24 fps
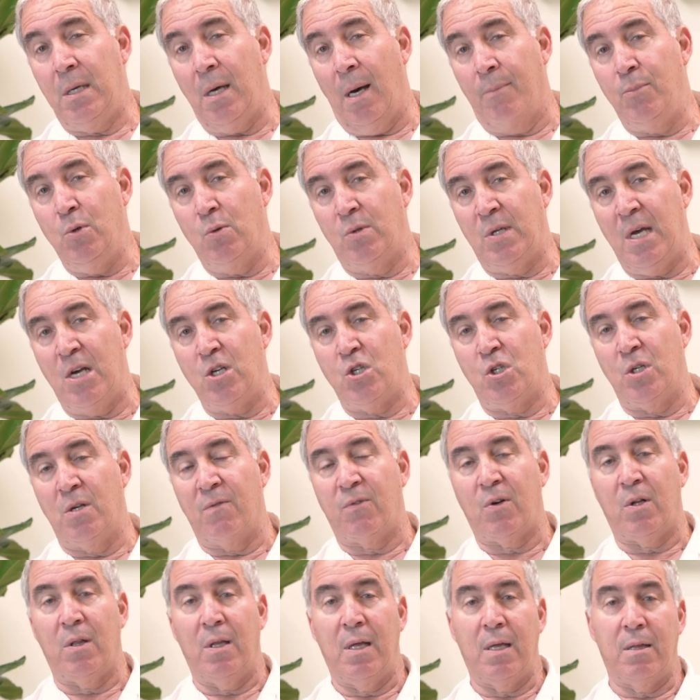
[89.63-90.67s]
a mutation
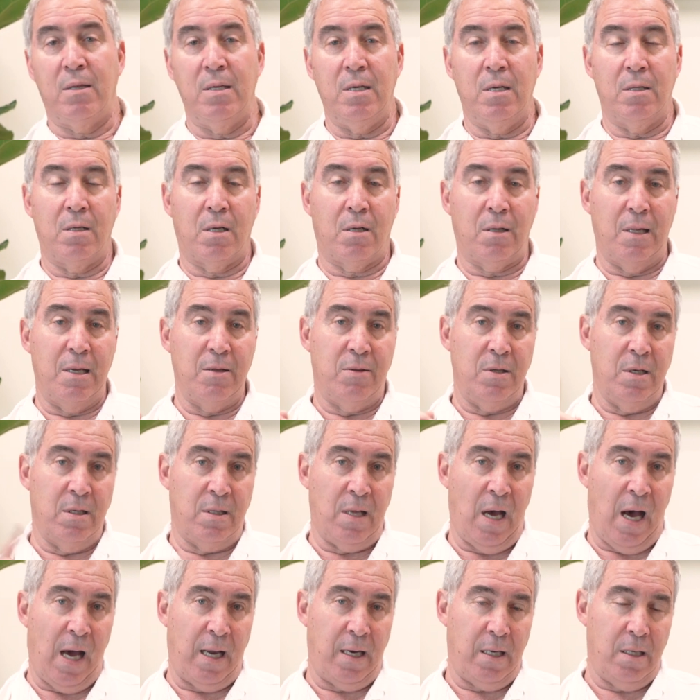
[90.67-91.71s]
of Calathea
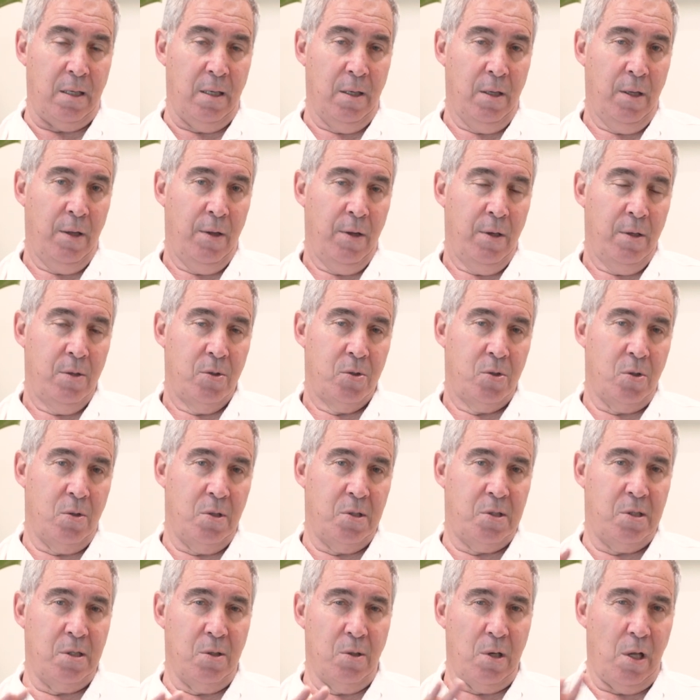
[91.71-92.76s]
dotty. So
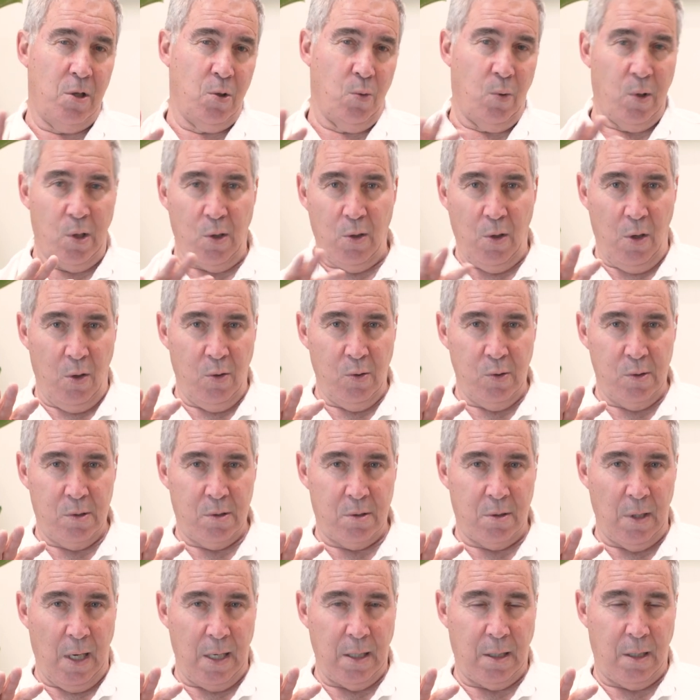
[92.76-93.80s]
this is another one of
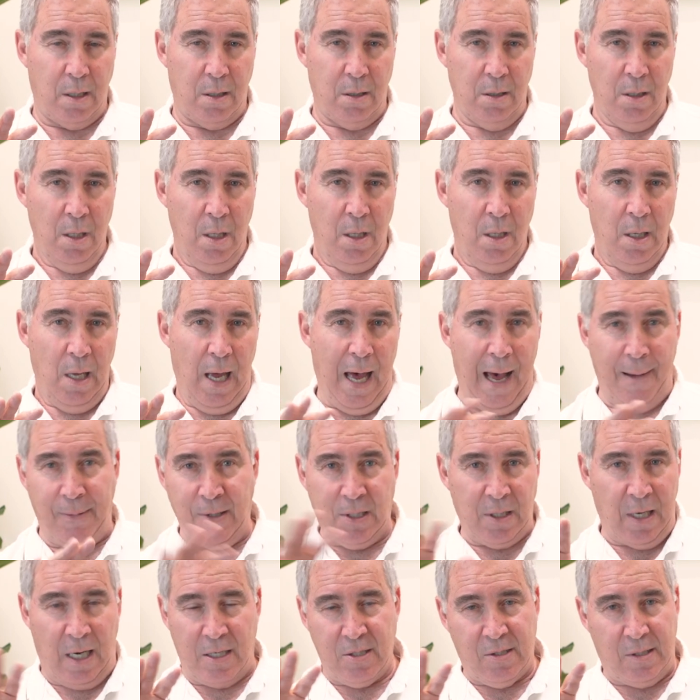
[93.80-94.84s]
those, like Abbott
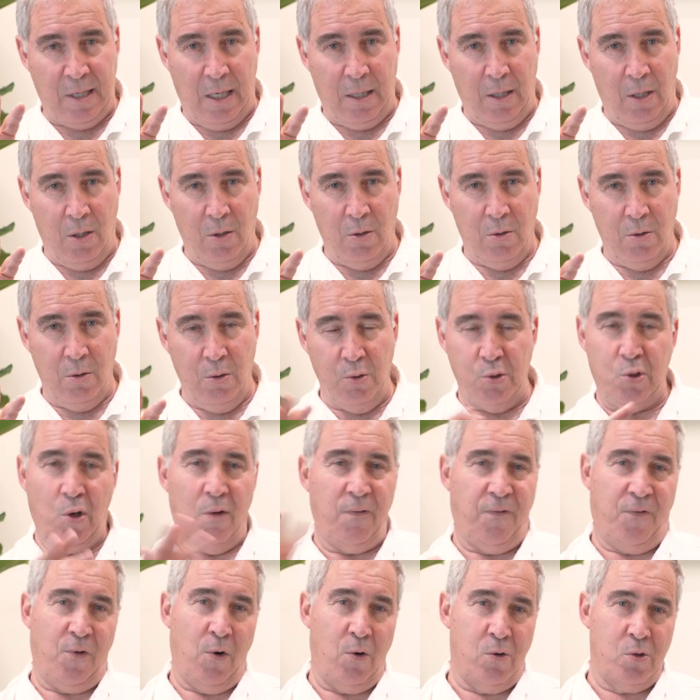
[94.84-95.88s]
and Costello, who's on
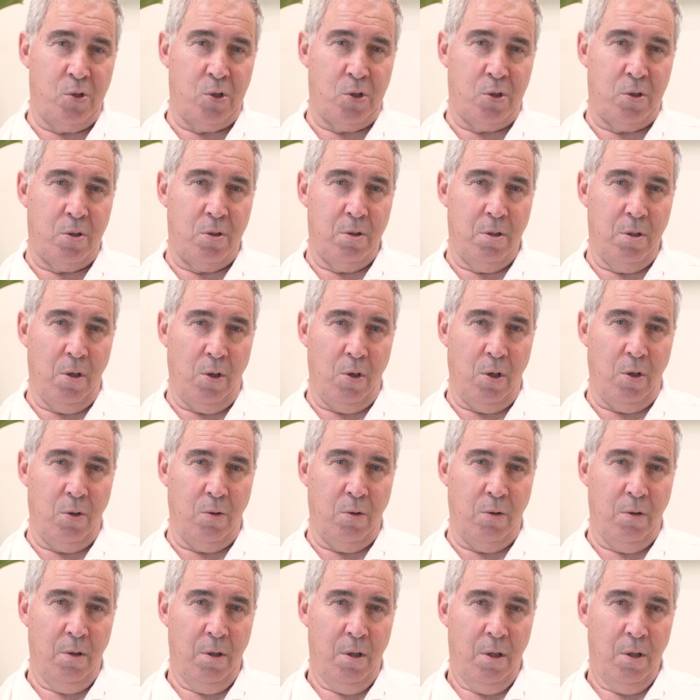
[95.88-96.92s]
first?
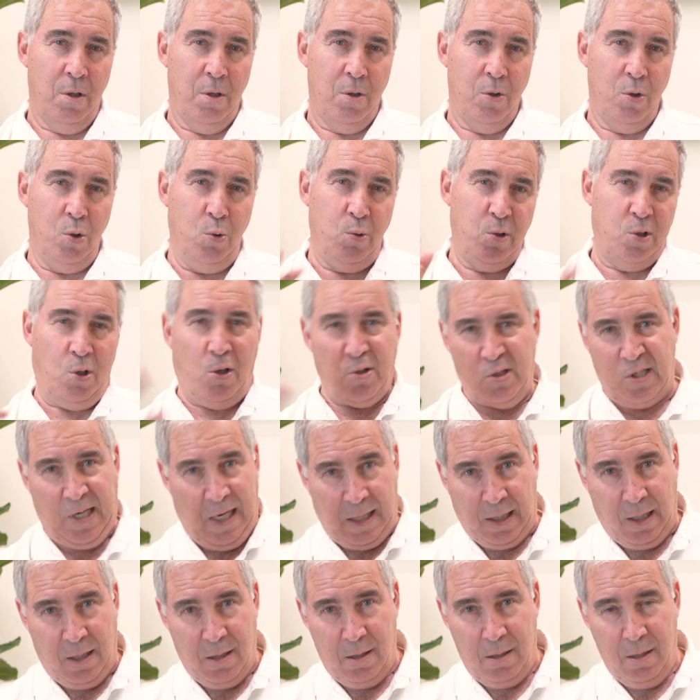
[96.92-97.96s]
No, who was on
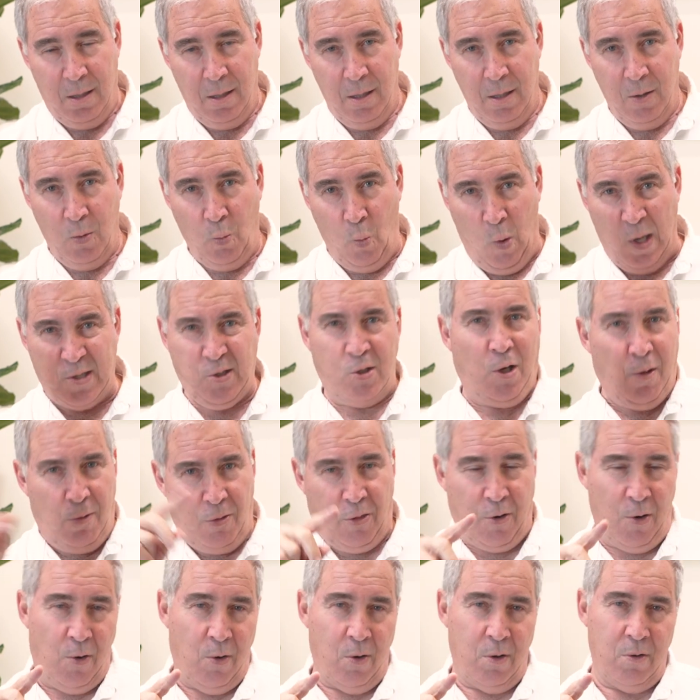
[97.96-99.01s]
second? What's on
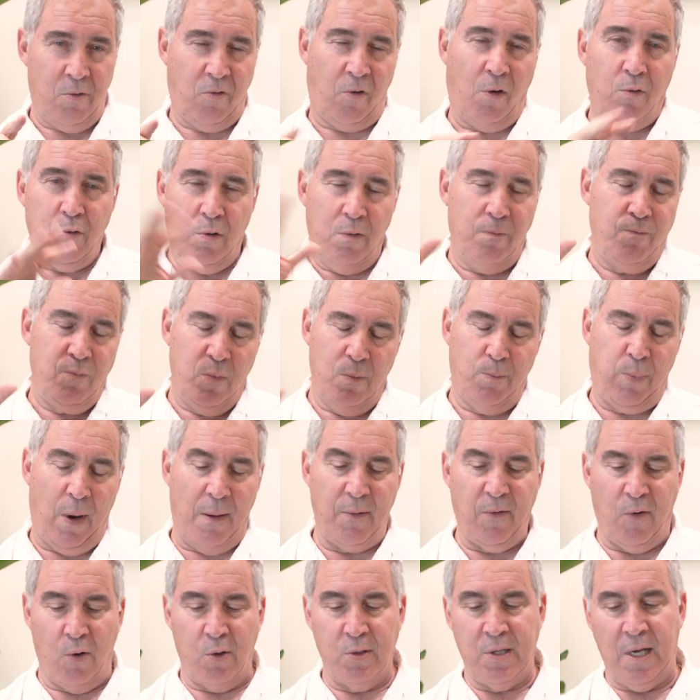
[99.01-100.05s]
third? So you
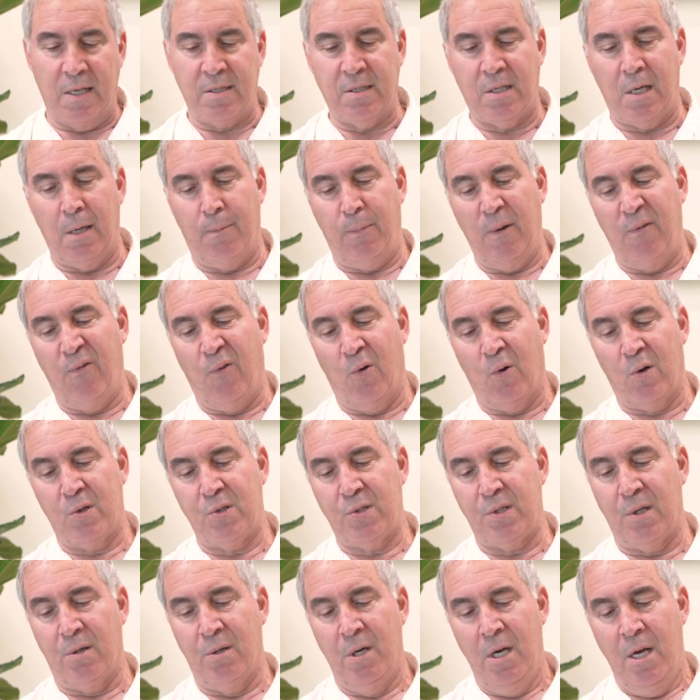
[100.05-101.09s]
probably heard that skit before.
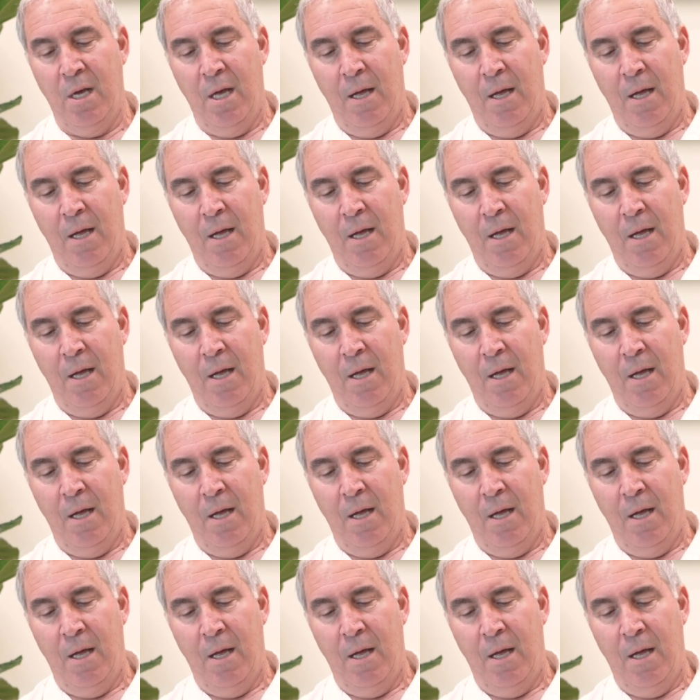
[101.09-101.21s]
So,